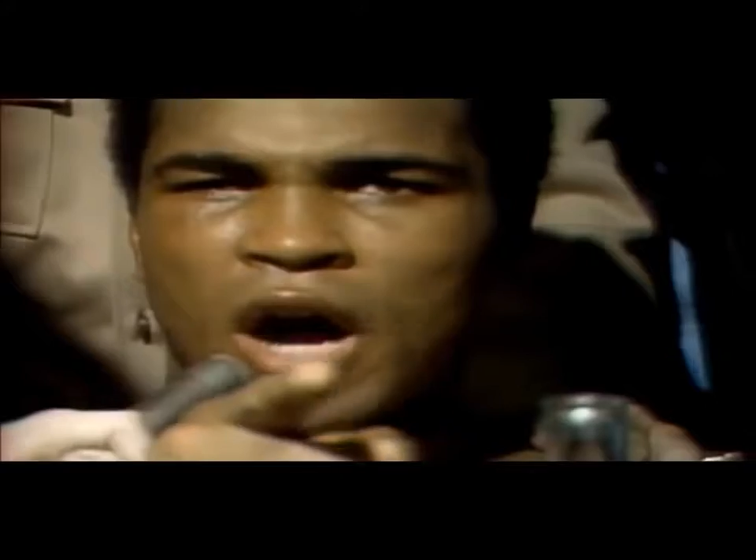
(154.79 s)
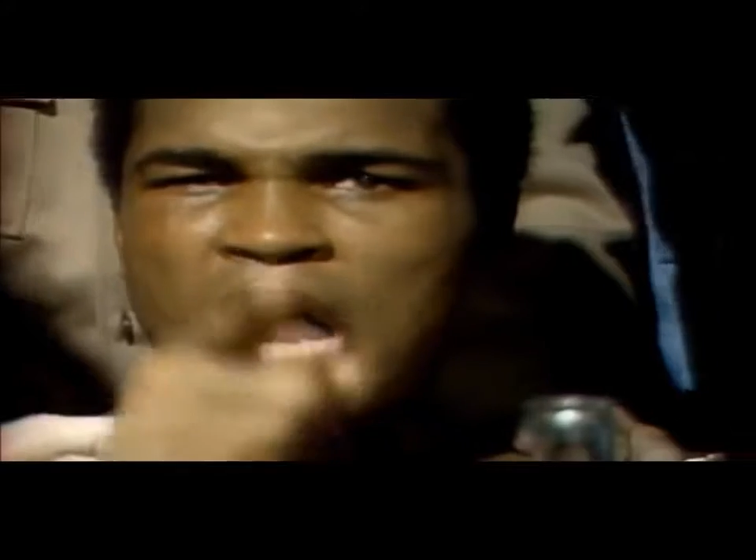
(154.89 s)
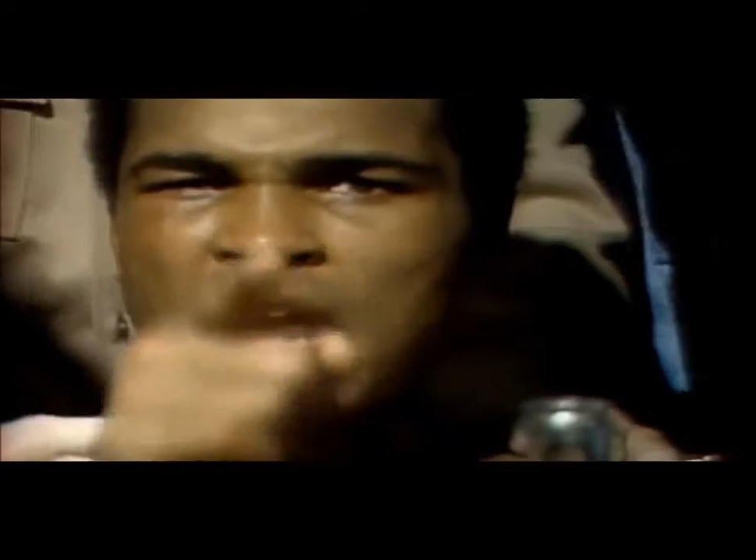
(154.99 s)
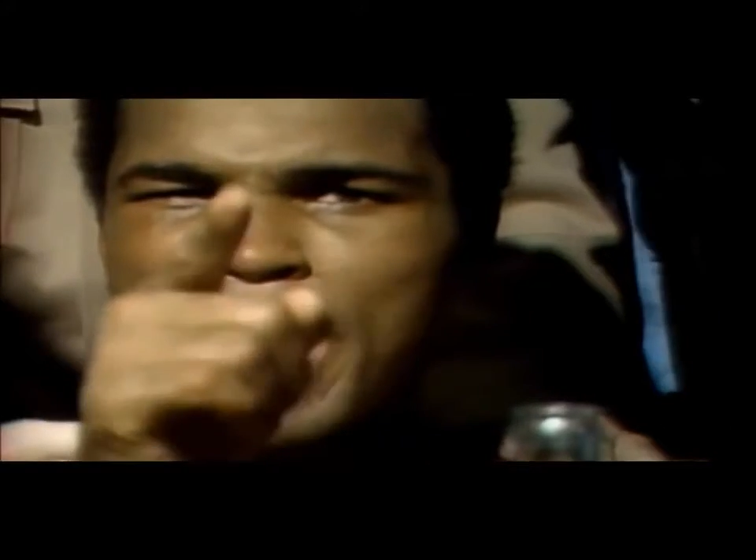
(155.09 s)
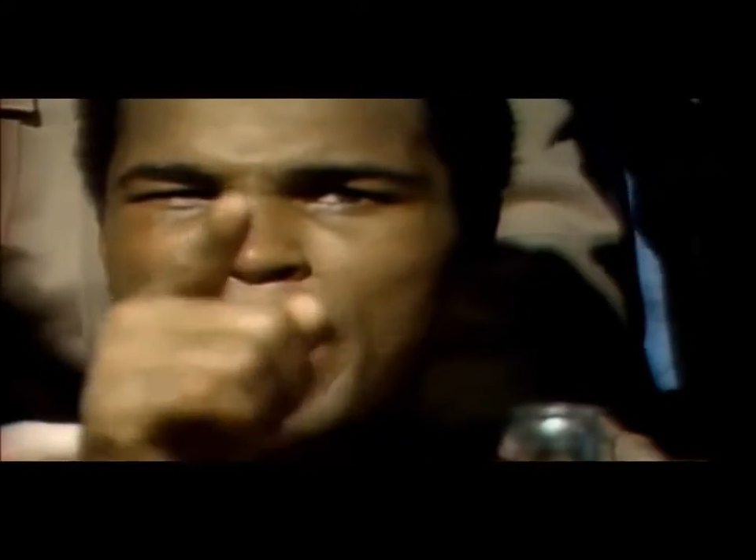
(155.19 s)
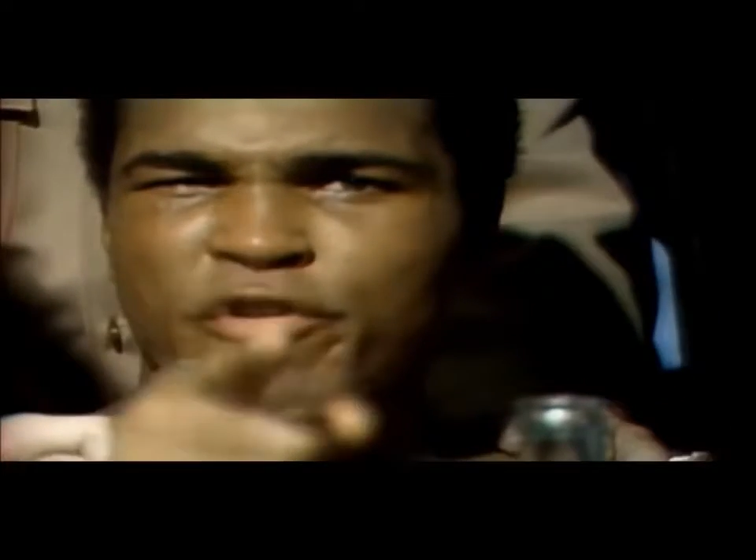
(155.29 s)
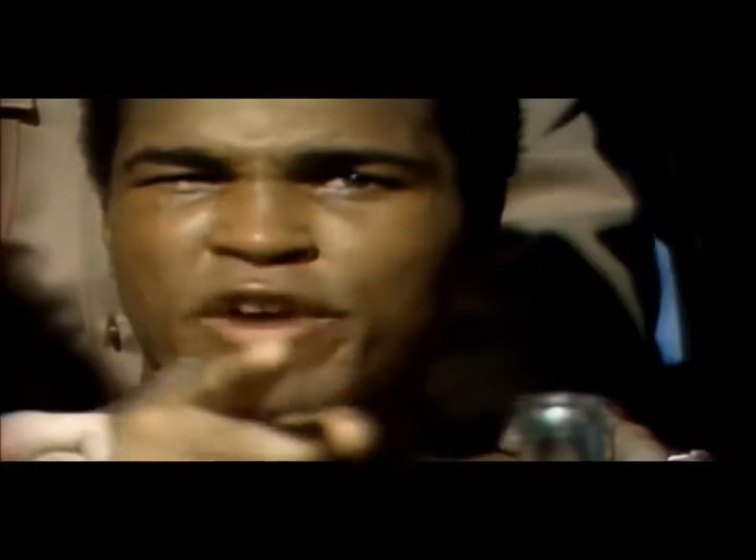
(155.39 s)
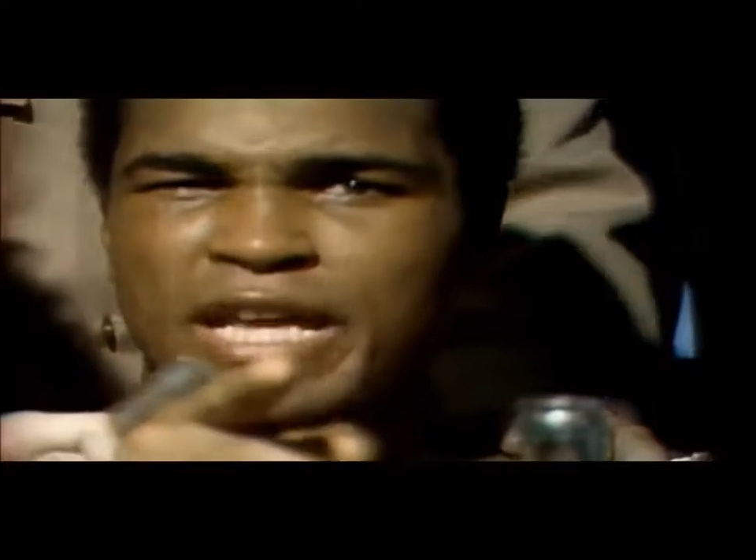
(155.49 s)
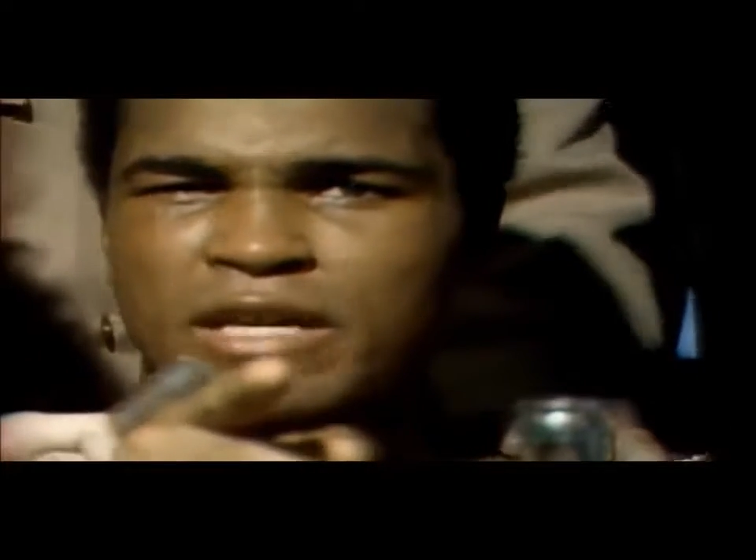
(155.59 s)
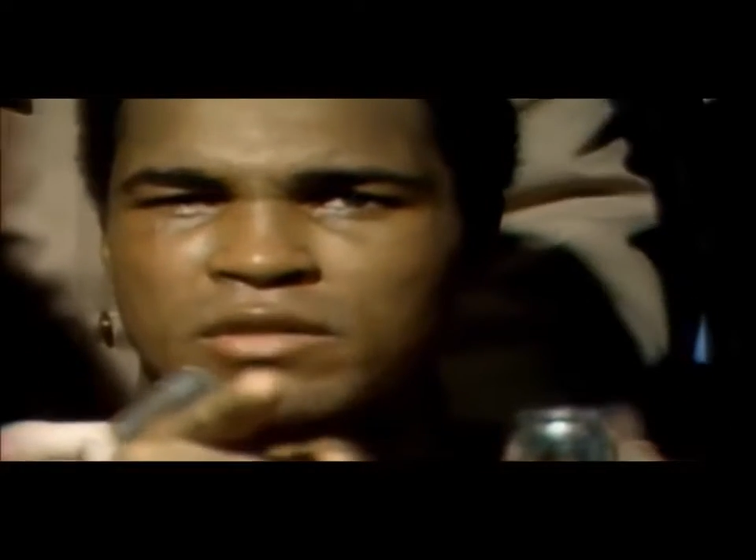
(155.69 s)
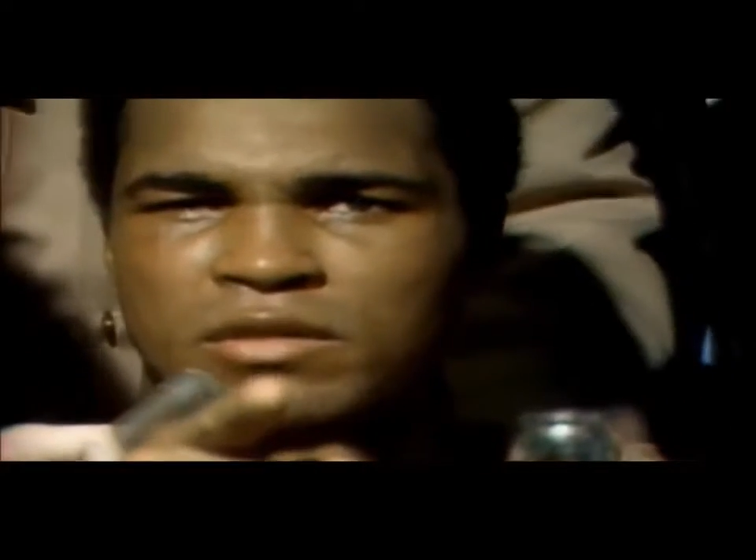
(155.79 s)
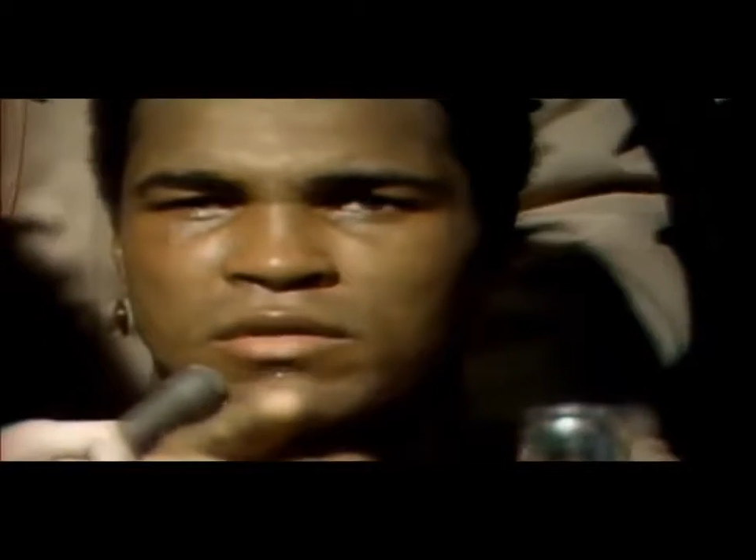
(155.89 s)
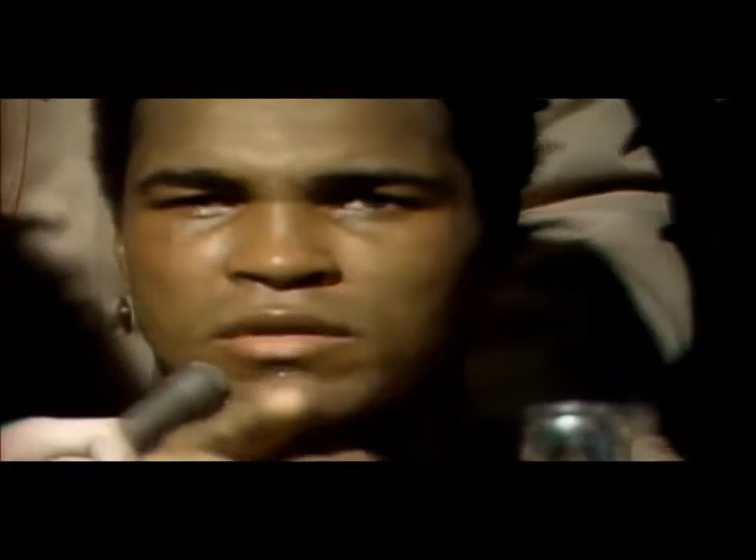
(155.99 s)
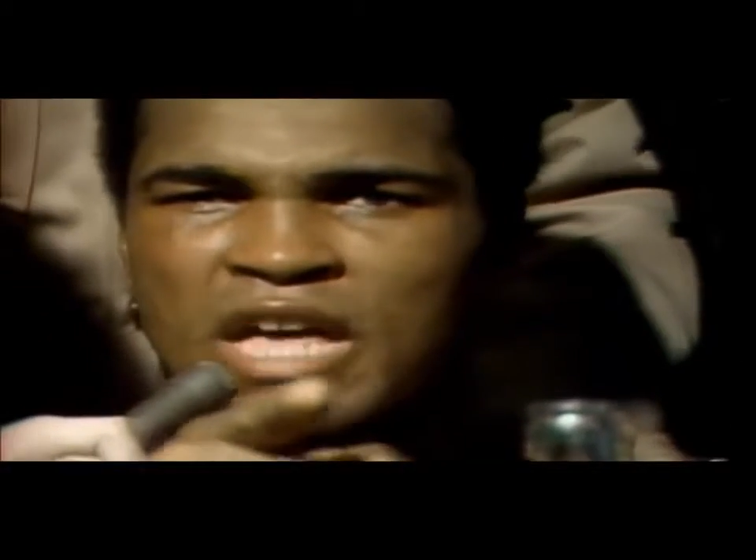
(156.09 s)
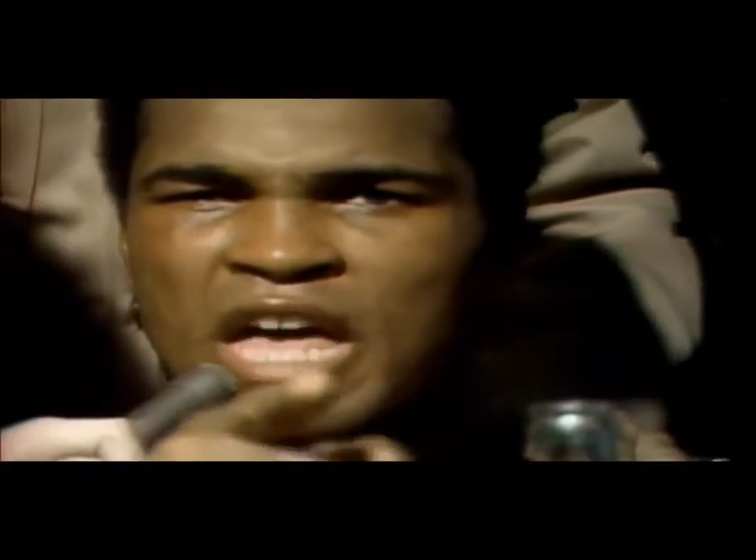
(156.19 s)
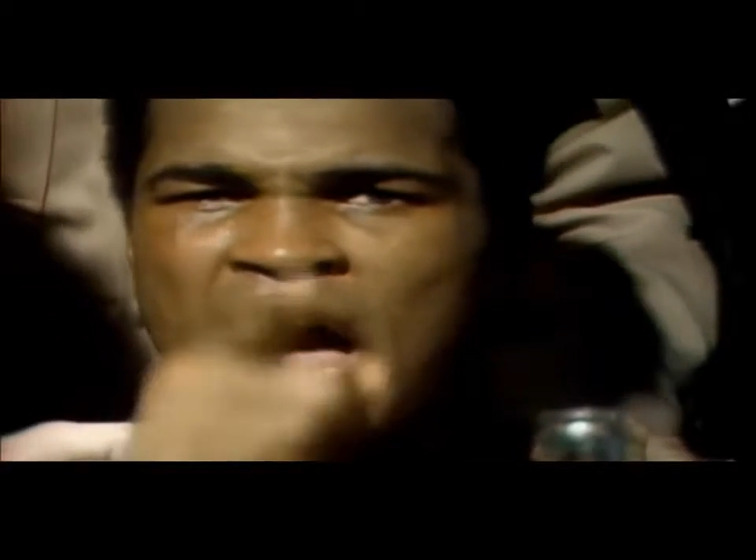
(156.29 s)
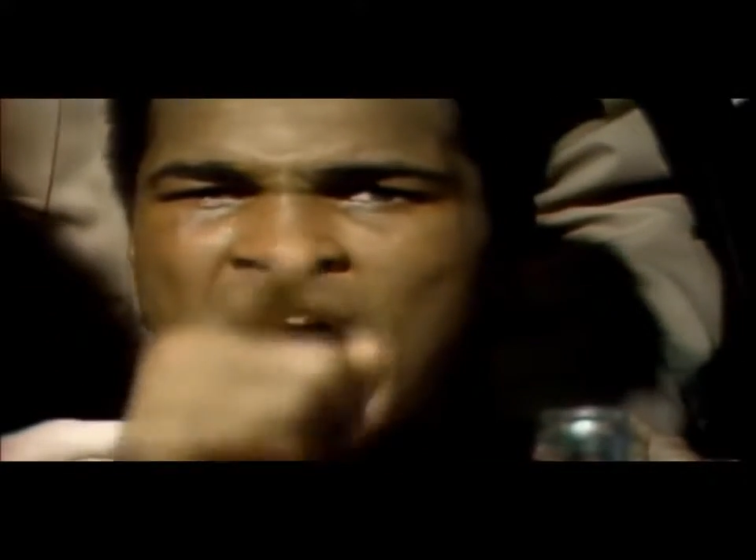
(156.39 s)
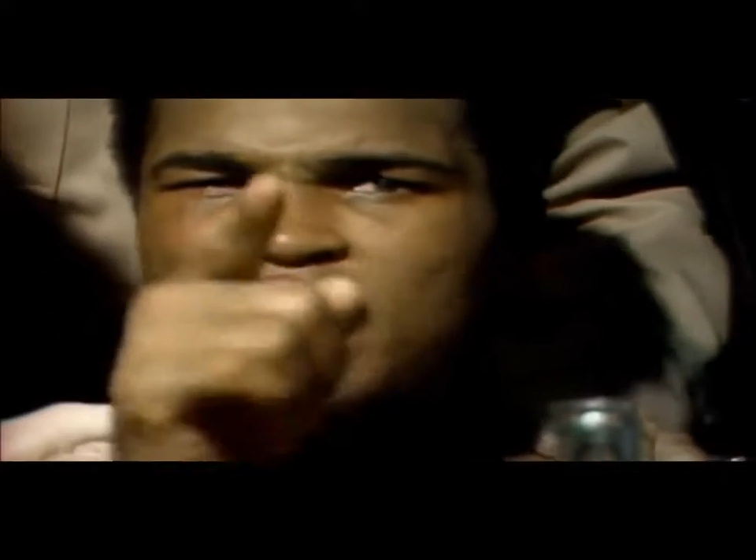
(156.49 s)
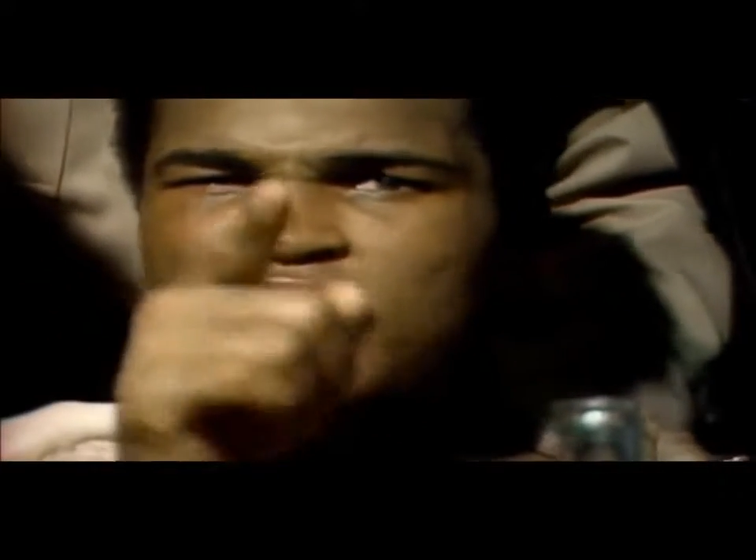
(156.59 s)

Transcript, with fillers: all of my critics, I